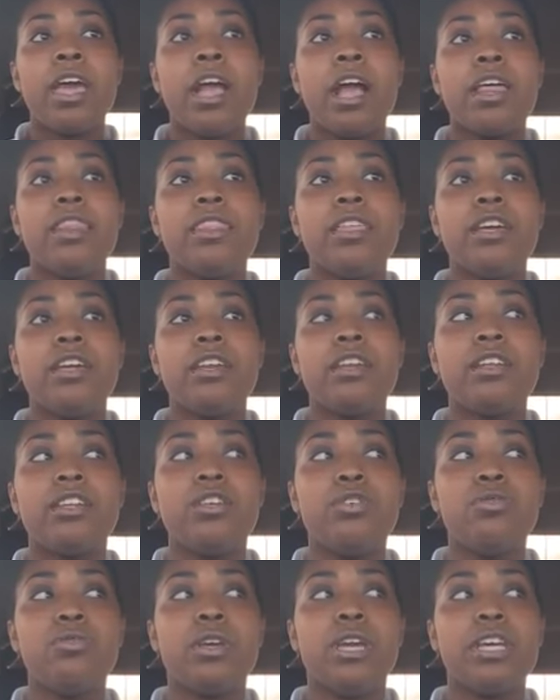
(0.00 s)
and then
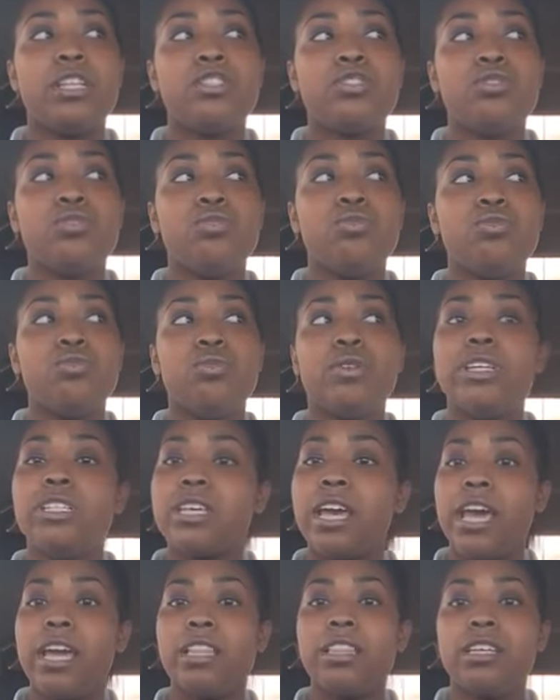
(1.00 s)
you get to
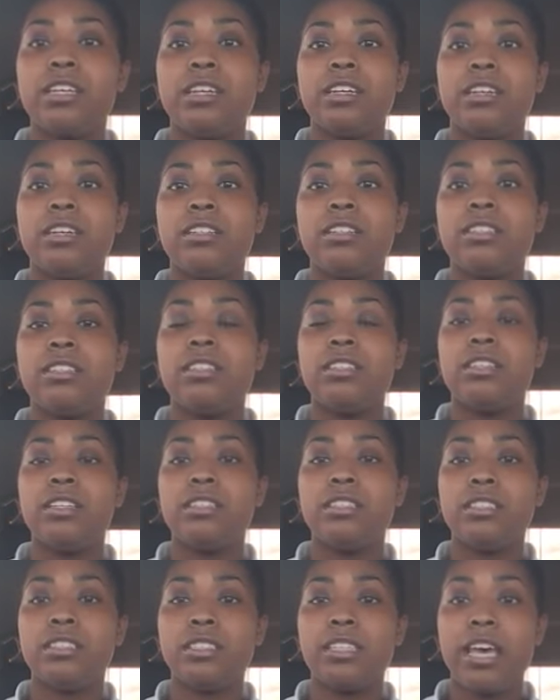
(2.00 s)
retake the
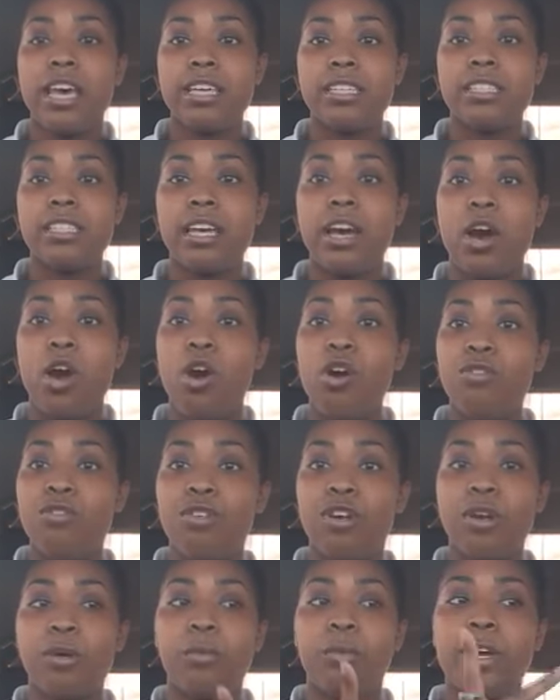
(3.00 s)
test
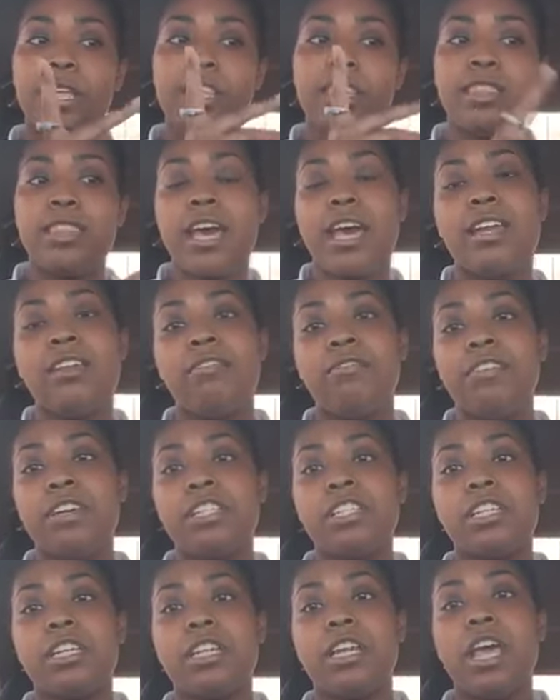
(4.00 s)
over with that
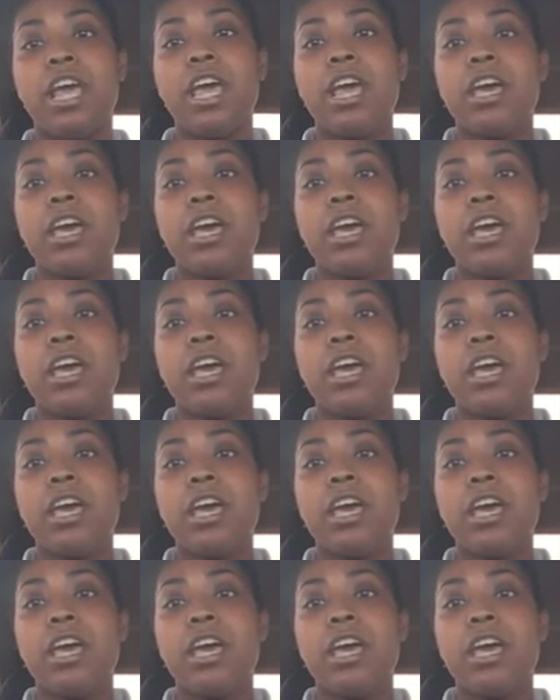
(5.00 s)
division.